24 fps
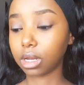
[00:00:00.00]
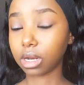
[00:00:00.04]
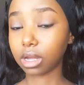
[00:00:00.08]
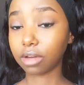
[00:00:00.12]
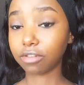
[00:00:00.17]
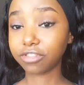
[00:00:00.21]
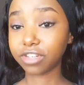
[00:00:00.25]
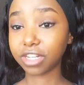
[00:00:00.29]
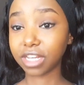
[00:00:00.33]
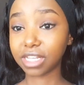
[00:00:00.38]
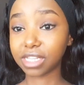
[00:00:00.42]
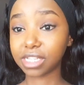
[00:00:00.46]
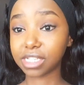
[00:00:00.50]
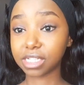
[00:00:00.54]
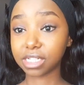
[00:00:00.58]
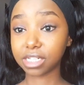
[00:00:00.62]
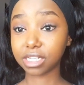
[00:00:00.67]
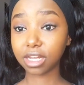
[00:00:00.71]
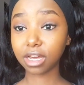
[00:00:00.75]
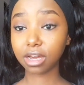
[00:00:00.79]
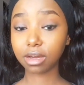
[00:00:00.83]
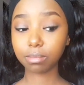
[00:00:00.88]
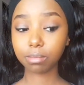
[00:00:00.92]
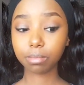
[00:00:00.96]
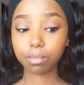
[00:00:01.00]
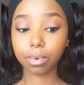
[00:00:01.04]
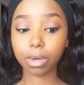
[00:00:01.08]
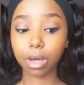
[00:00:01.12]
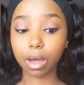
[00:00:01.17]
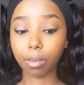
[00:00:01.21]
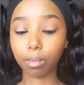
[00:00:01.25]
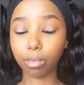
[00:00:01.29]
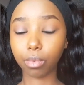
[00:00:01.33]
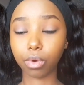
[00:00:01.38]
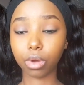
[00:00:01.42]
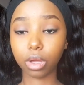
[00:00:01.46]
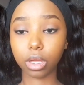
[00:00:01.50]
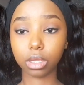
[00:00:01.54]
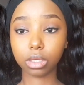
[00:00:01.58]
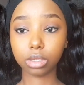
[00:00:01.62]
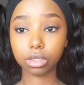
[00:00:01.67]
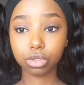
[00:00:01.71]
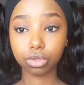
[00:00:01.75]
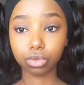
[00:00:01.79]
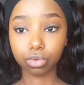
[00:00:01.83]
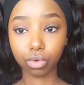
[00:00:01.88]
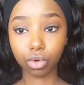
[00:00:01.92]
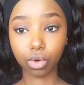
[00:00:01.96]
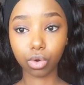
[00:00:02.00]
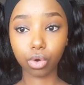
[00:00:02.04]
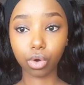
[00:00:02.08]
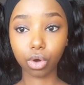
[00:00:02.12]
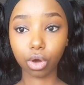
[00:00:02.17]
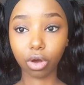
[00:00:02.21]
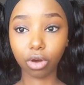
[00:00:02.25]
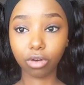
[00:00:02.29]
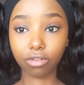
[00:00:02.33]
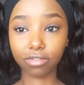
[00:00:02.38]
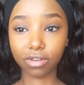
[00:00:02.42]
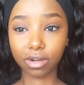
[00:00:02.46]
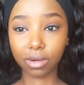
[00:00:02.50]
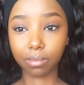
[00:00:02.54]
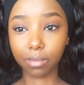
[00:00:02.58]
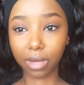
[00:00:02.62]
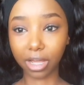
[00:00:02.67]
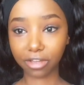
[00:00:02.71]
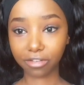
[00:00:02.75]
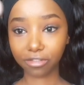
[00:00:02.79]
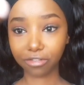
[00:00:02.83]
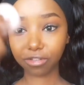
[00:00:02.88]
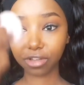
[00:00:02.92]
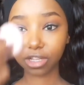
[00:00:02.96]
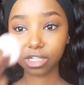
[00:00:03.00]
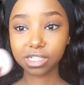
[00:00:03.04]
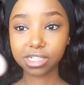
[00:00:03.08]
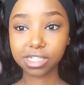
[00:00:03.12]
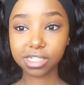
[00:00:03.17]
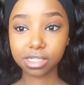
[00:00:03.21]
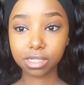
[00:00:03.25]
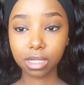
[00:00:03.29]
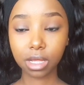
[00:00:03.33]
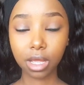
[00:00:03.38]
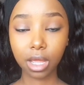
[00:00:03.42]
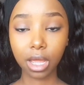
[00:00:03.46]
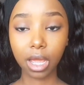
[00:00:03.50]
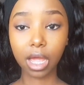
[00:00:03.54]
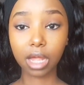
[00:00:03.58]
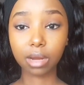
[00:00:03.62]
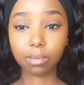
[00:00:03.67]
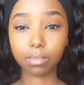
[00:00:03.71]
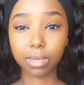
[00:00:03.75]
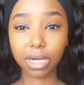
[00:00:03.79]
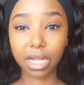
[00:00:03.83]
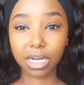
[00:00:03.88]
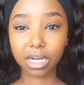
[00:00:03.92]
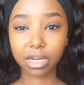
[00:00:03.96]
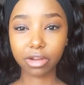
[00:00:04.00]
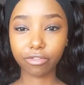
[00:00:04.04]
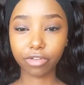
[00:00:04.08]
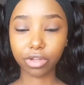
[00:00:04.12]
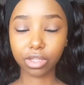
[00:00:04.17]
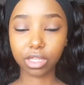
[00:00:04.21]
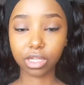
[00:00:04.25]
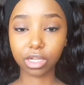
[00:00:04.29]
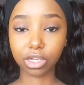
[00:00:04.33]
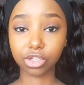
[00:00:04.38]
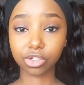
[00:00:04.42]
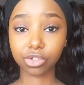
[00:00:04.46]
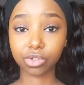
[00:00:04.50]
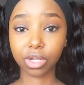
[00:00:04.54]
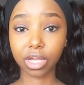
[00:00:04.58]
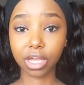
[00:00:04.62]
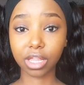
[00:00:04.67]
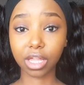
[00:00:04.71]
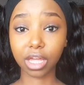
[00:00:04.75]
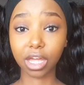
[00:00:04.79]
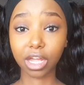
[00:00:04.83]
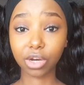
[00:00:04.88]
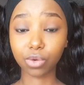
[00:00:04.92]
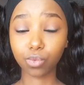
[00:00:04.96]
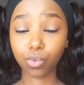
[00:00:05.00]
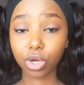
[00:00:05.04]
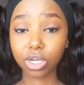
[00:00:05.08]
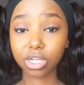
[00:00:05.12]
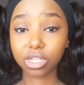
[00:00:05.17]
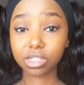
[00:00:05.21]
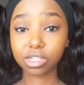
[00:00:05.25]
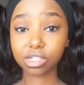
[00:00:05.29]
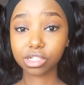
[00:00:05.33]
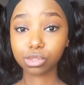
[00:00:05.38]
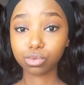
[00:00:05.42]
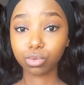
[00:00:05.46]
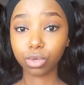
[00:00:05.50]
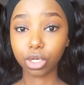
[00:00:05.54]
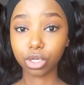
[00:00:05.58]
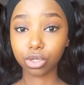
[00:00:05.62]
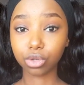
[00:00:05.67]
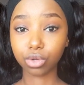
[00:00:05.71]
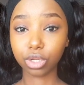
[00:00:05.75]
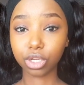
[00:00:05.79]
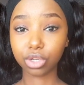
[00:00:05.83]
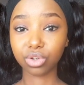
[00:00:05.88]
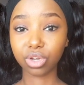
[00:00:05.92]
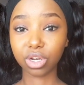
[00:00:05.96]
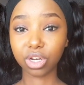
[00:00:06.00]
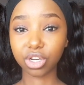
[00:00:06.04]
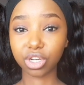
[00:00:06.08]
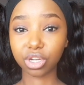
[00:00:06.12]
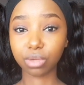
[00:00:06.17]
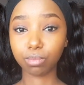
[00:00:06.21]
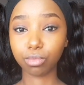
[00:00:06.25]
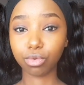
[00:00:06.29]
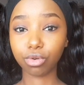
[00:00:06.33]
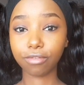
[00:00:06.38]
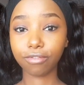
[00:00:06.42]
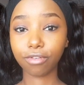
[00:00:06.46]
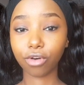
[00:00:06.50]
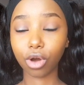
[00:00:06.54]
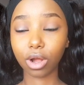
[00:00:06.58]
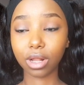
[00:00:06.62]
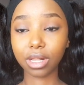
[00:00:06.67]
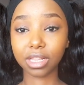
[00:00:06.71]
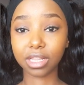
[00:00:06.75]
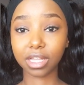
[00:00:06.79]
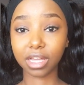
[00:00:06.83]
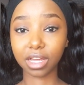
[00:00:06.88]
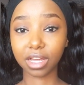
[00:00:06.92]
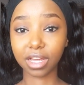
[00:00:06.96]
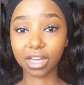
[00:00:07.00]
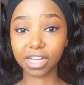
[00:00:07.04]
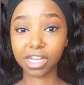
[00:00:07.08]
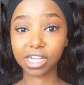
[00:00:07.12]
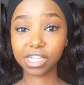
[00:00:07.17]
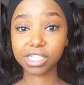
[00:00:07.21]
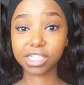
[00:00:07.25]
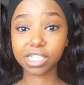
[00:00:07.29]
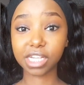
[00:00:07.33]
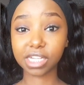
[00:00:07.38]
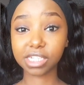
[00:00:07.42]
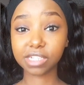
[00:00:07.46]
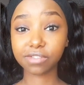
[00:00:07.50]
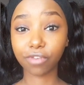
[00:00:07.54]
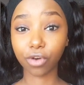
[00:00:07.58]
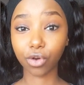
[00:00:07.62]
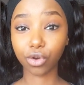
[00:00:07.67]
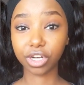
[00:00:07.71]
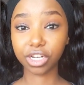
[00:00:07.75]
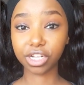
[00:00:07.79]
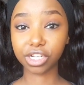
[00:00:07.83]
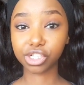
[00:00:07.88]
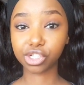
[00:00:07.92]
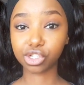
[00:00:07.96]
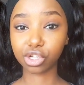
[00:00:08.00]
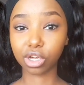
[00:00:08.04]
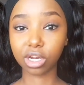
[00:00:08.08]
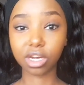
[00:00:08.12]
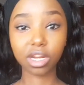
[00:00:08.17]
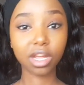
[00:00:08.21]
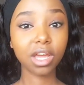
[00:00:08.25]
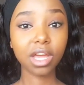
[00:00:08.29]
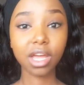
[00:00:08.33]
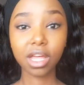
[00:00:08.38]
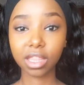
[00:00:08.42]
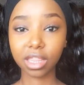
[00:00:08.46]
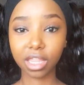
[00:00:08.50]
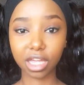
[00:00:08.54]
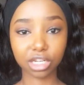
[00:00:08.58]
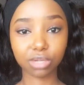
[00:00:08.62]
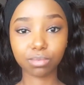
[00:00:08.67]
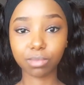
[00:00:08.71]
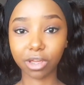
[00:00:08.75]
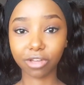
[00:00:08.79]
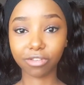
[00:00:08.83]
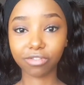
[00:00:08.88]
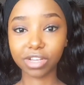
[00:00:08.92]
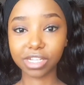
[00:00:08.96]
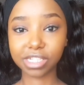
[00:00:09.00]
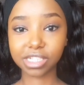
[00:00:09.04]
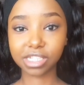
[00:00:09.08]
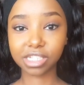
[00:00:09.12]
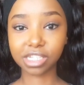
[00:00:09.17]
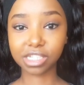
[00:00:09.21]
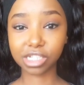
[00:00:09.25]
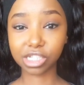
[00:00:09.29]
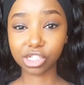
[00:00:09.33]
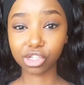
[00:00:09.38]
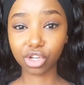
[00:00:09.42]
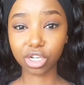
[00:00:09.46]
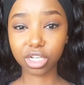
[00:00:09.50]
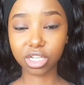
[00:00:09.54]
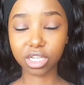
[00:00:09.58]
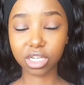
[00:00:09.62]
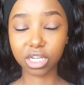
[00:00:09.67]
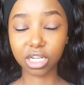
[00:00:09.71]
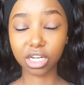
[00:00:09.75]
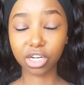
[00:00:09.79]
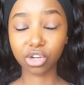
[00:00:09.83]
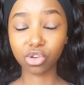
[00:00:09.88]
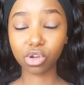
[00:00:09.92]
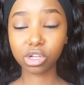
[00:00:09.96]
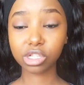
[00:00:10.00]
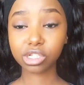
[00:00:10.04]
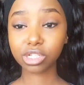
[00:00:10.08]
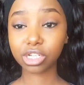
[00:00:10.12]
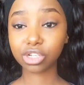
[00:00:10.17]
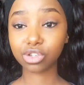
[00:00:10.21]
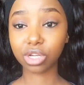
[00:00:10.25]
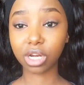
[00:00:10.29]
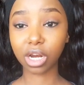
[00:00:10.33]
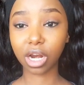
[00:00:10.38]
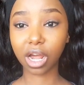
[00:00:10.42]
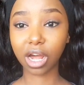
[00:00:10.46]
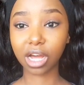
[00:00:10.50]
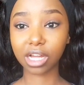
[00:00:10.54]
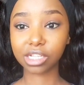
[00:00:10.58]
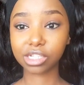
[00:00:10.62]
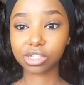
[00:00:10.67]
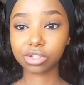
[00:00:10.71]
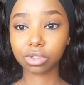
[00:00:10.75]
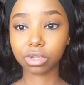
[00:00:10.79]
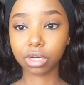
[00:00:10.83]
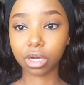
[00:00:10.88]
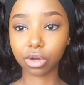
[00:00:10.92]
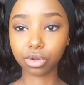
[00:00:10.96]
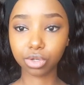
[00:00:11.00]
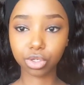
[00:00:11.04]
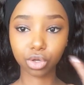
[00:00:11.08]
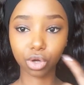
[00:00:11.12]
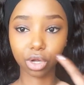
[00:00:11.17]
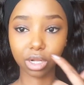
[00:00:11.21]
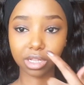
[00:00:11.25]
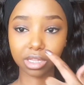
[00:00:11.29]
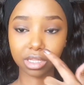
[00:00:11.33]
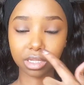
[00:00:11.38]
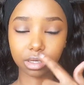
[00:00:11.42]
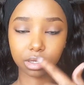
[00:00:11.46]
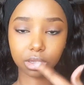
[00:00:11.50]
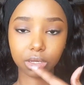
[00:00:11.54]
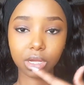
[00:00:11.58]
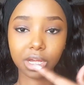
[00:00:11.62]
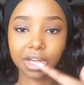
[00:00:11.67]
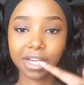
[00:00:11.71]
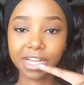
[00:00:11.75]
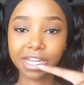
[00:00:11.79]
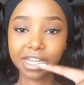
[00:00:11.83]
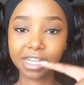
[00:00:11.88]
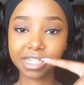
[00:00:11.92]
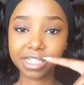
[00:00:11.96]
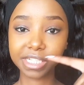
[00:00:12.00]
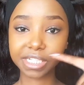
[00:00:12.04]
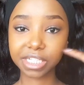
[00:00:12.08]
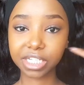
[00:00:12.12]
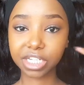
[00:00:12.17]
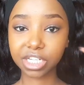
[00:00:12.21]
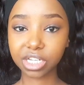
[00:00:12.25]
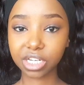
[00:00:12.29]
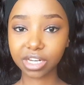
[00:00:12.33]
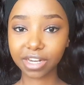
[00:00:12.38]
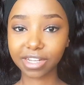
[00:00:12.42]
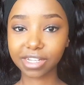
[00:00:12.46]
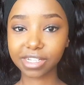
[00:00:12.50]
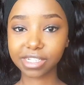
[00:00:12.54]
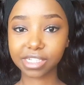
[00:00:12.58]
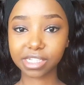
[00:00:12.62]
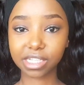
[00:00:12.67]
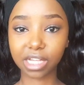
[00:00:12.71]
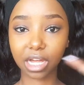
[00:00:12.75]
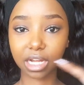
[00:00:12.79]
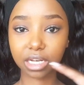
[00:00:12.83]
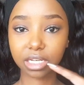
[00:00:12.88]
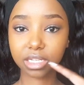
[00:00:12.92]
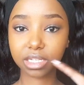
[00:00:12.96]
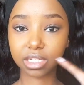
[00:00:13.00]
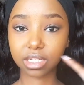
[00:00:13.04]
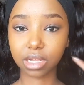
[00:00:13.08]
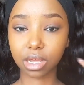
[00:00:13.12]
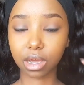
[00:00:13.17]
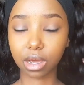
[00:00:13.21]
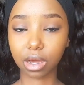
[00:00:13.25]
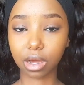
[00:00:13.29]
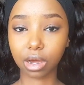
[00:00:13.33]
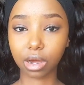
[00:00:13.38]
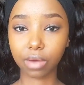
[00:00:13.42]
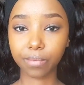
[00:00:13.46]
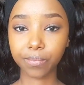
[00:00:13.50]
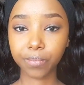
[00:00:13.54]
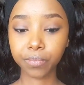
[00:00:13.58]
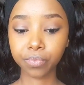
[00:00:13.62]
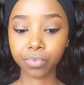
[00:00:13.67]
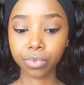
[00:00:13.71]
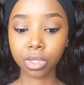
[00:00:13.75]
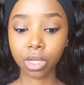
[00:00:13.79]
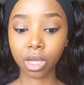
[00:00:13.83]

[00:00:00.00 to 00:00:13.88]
And after it's damp, I'm going to go over my face and blend everything together. And what this will do, it will remove all the excess foundation that my face does not need. Also, it will cancel out all the streaks that